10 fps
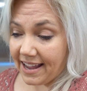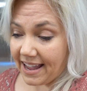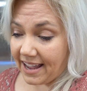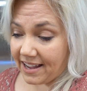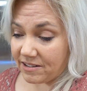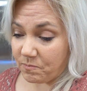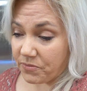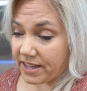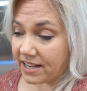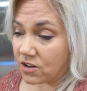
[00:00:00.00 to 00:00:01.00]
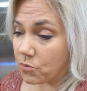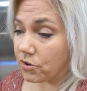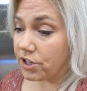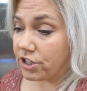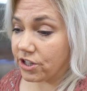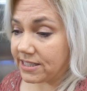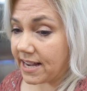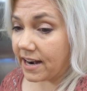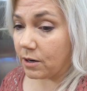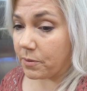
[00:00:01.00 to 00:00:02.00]
and that can ruin your
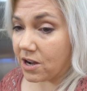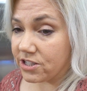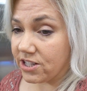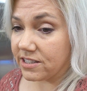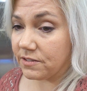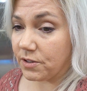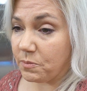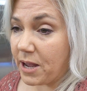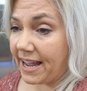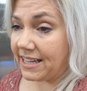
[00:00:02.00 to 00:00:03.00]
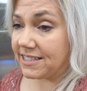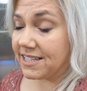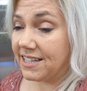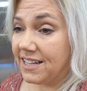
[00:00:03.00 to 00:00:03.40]
entire project if you paint